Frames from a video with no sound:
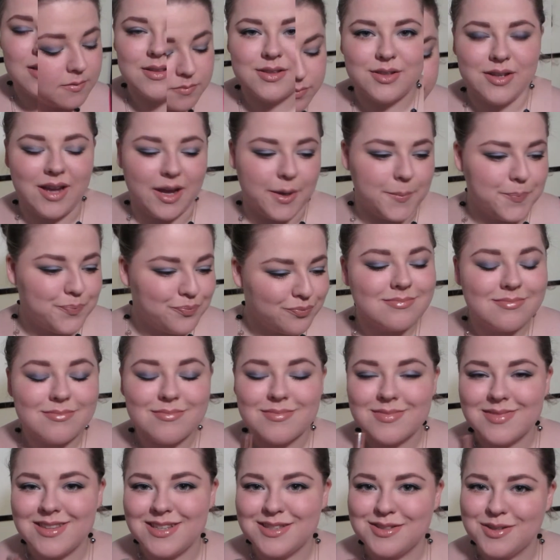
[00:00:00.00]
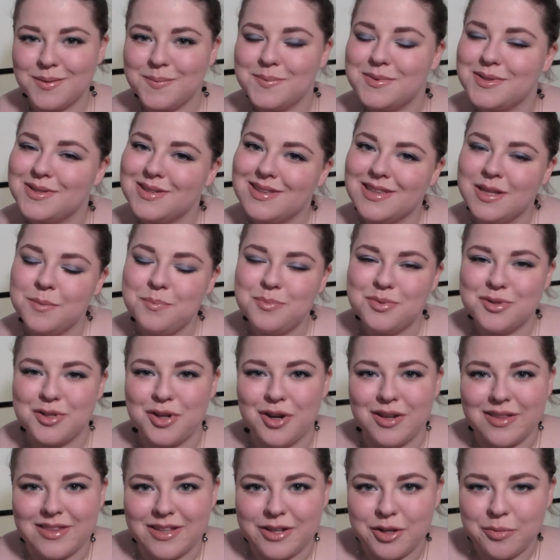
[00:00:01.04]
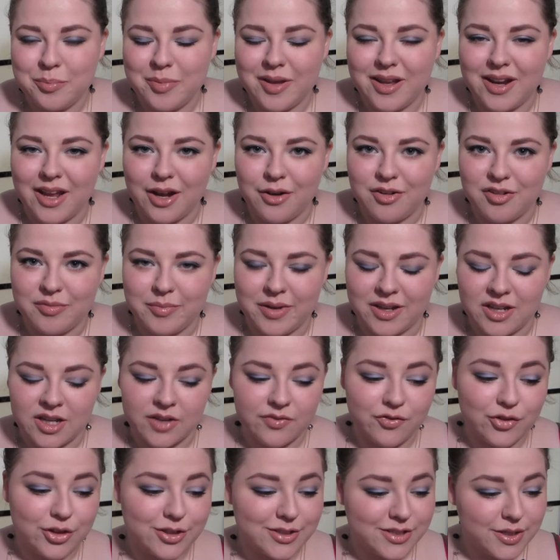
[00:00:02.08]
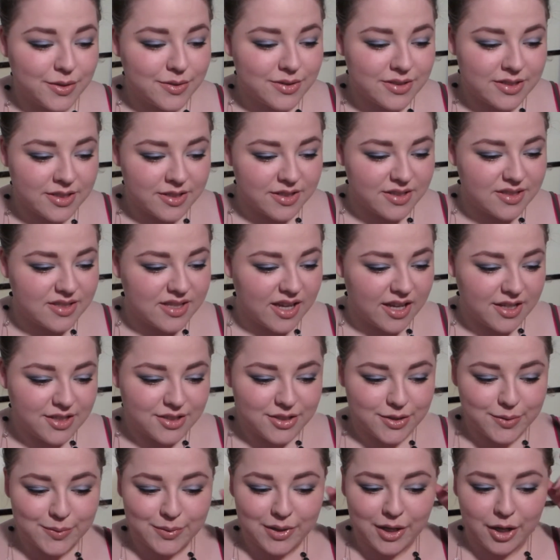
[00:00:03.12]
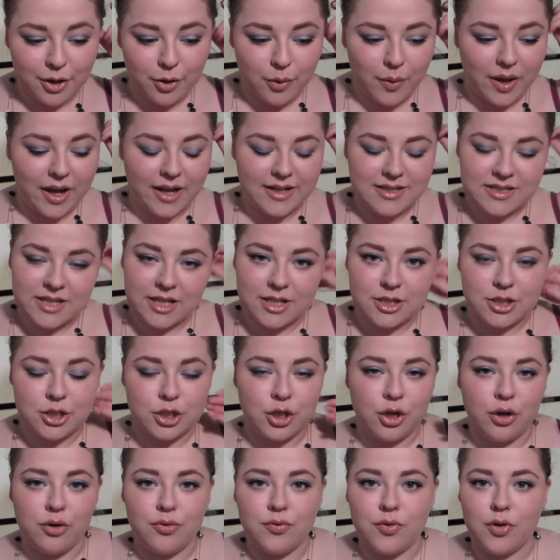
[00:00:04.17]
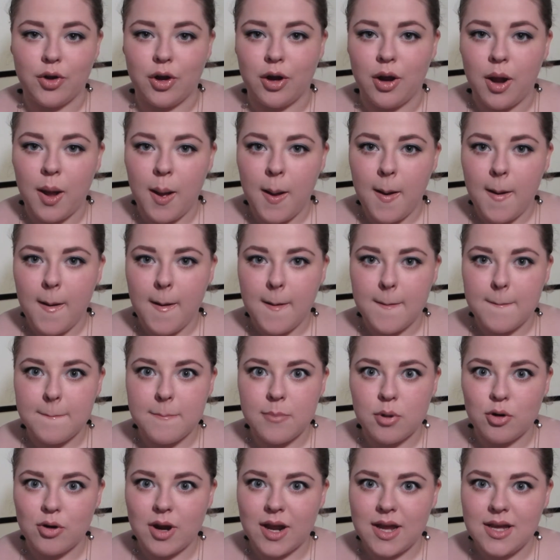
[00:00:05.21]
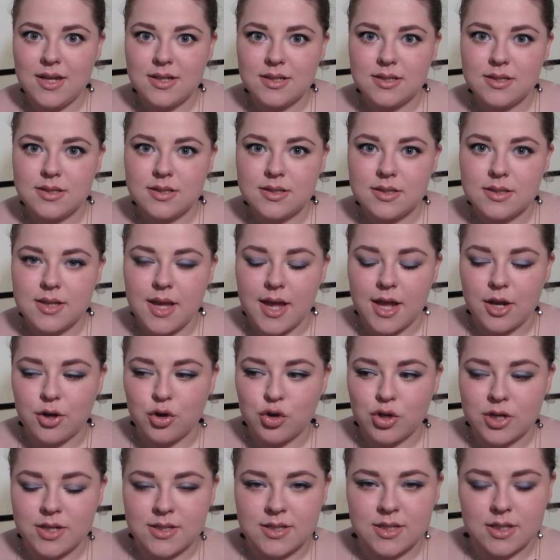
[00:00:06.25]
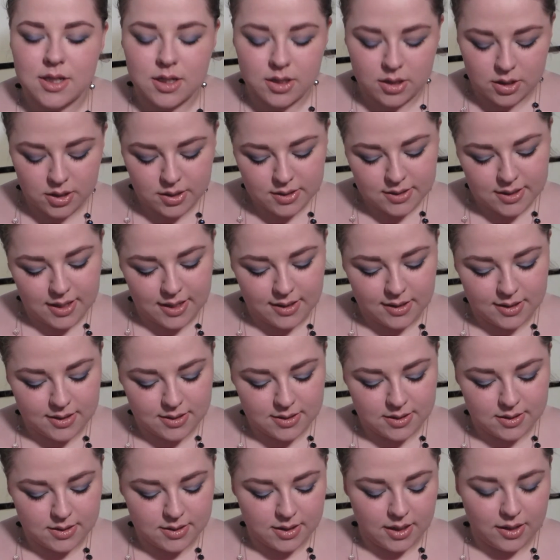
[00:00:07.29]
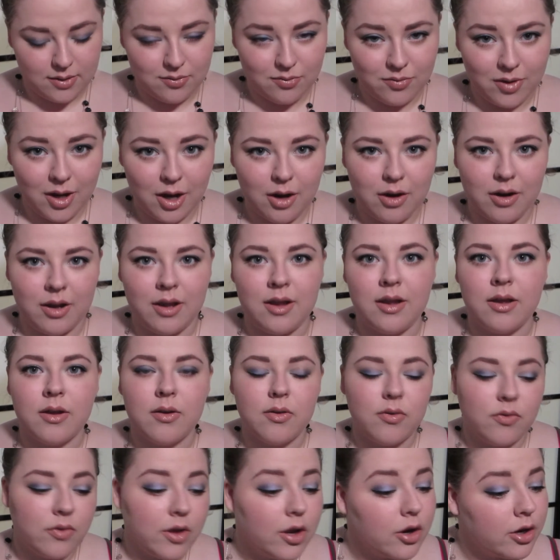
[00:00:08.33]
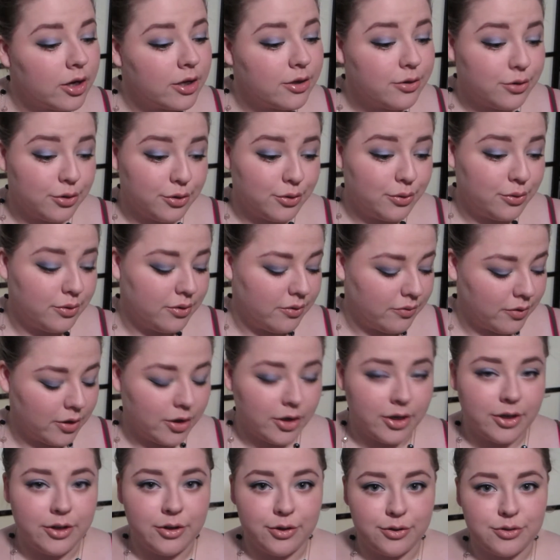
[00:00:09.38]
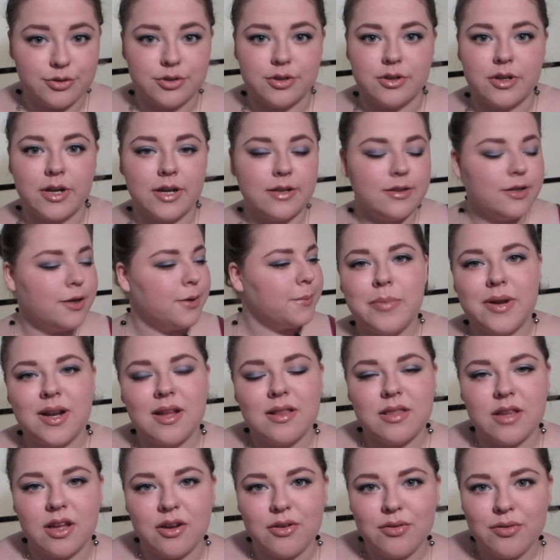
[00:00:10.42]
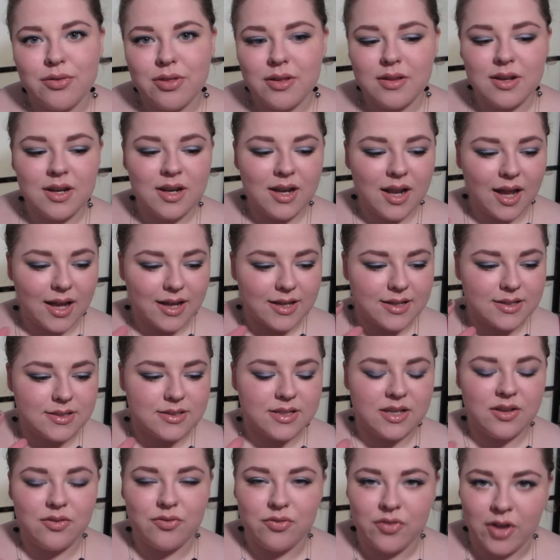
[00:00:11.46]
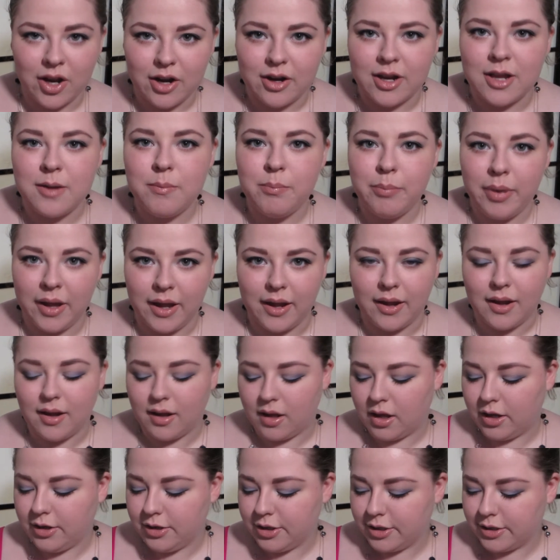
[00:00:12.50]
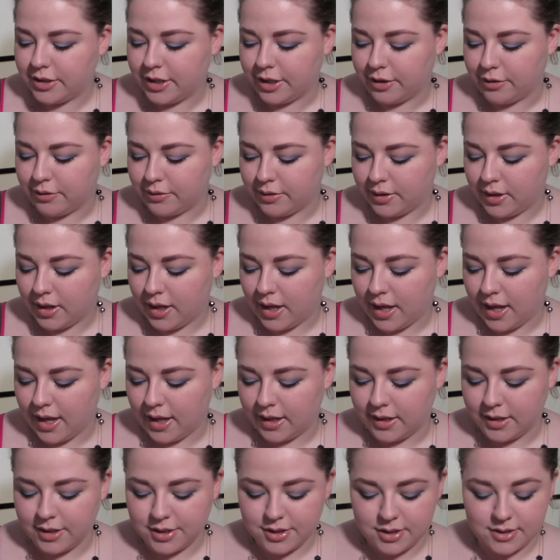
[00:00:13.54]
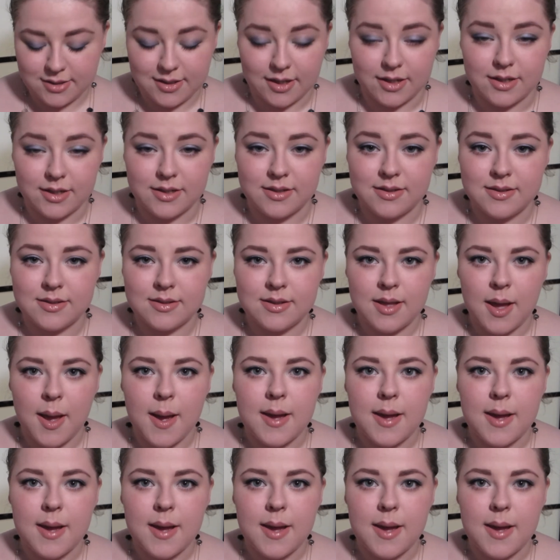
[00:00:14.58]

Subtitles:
So yeah, these lips are a little bit out of my comfort zone since, as you know, I tend to go for brights and crazy colors, and this is a very, very nude, very neutral color. But I love that it has a very pink undertone, and it does